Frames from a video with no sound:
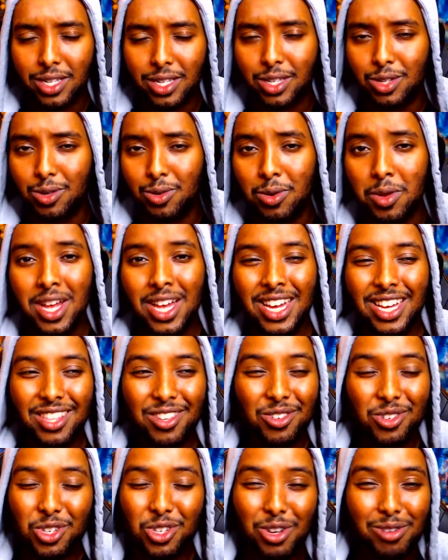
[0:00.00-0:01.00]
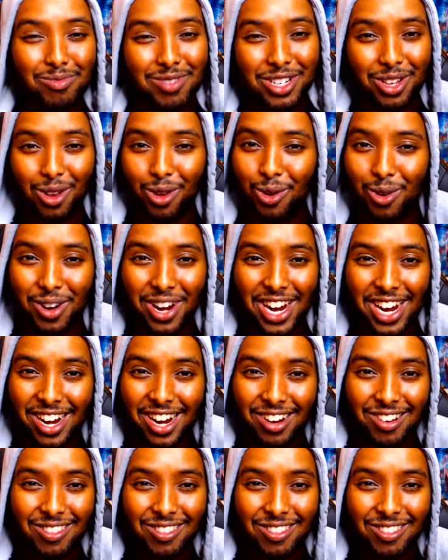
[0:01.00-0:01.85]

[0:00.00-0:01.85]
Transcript: So there's so much lore here.